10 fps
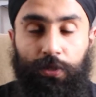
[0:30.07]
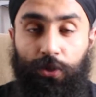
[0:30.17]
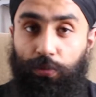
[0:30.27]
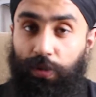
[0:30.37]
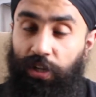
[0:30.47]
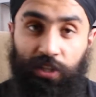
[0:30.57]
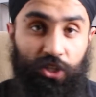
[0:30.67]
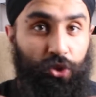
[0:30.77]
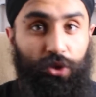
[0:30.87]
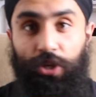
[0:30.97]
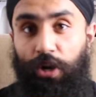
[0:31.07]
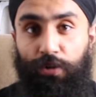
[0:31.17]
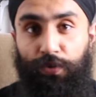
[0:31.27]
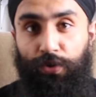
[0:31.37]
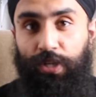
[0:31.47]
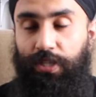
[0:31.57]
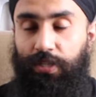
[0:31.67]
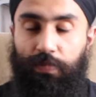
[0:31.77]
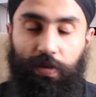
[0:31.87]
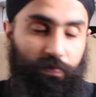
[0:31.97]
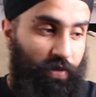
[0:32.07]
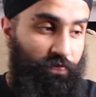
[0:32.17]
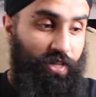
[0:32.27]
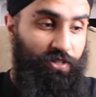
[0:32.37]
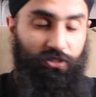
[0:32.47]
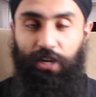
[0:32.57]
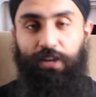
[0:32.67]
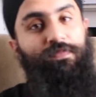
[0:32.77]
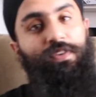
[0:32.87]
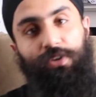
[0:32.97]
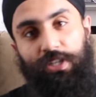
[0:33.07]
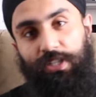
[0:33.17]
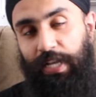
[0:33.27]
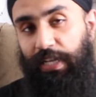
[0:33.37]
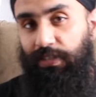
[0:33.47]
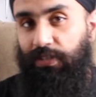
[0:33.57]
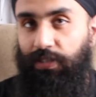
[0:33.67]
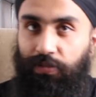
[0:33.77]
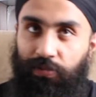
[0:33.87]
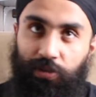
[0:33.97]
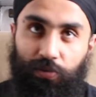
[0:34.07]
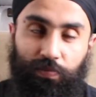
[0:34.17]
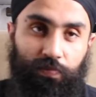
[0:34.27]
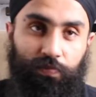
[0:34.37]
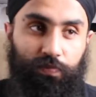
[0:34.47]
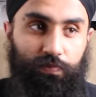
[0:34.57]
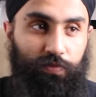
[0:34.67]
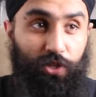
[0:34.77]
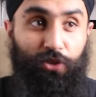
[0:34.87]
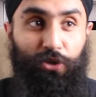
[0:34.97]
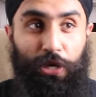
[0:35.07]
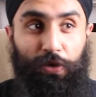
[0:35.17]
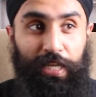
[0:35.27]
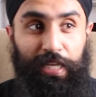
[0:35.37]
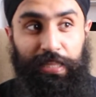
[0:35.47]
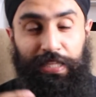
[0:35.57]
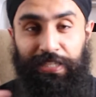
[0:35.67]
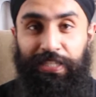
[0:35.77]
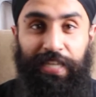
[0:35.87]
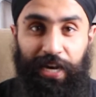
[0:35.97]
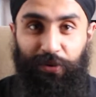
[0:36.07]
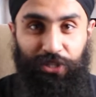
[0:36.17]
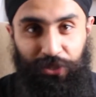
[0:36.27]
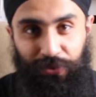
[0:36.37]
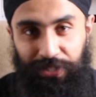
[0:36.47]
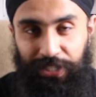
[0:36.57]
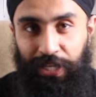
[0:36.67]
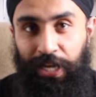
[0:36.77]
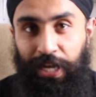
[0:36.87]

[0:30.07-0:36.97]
So currently shooting autofocus. If my face is not in focus, that's, for you to know, like, this is how it shoots.